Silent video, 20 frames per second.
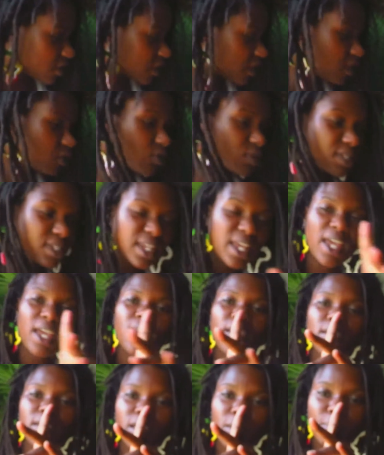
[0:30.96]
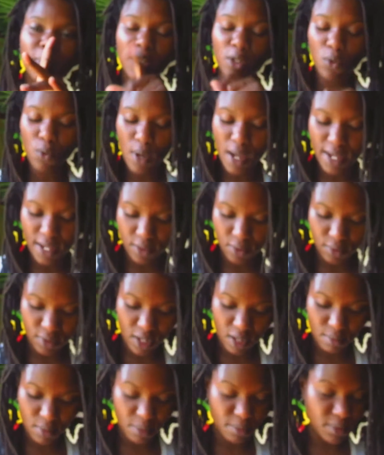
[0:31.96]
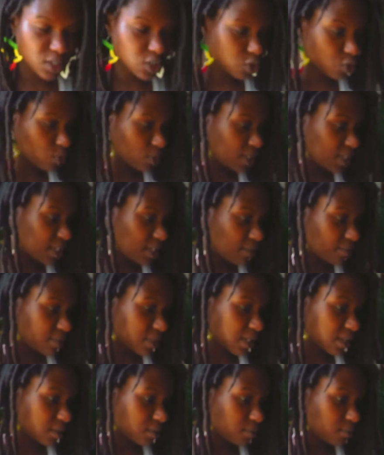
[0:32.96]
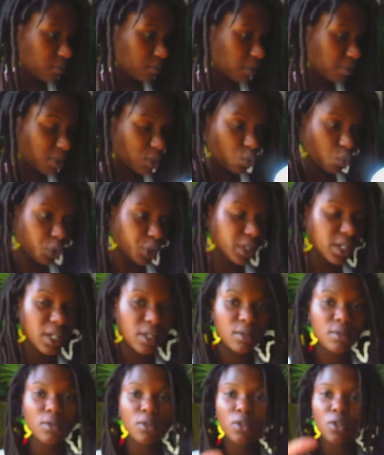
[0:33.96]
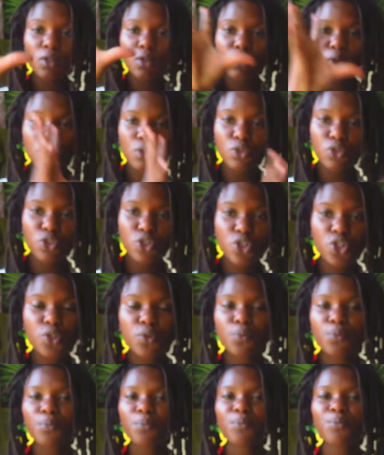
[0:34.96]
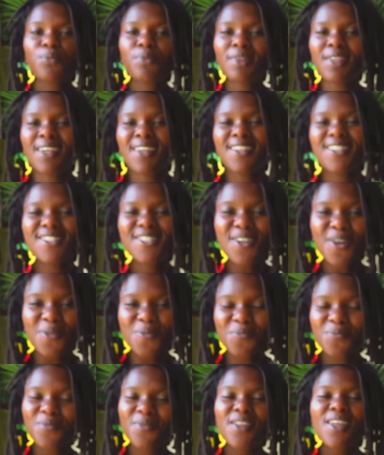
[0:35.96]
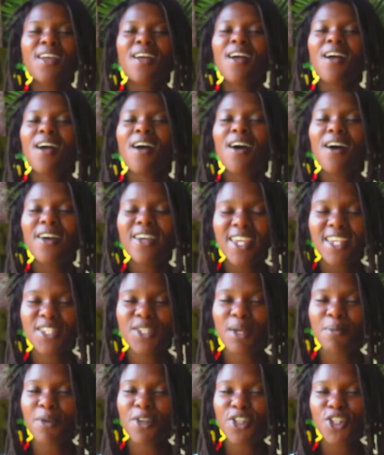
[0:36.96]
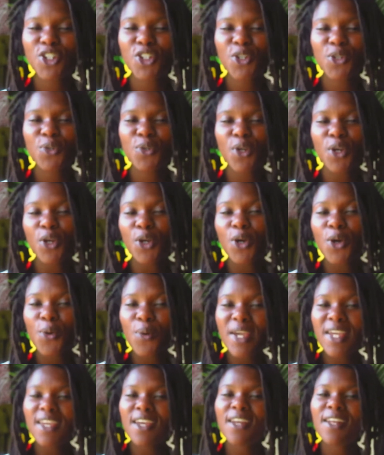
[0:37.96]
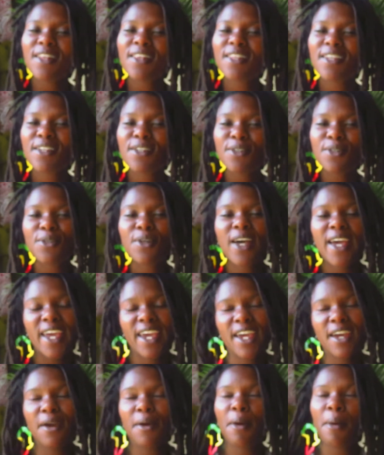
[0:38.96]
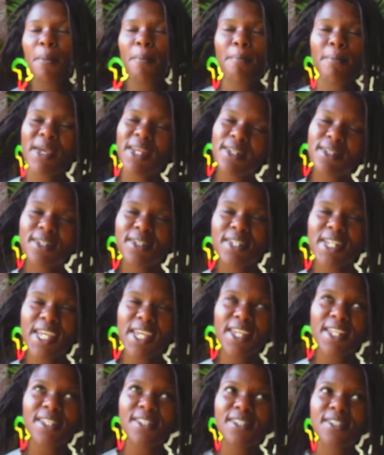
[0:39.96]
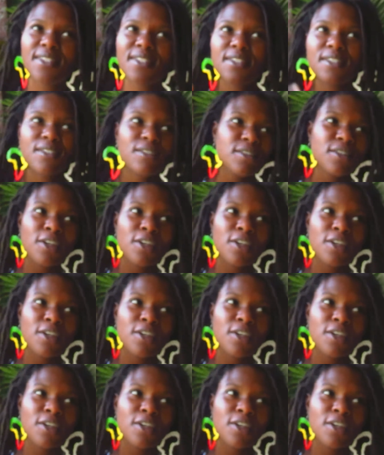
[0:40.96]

nothing to say, keep it quiet, okay? Mommy's doing something. Mommy's working. Shh. So okay, so I'm gonna show you a quick little hair maintenance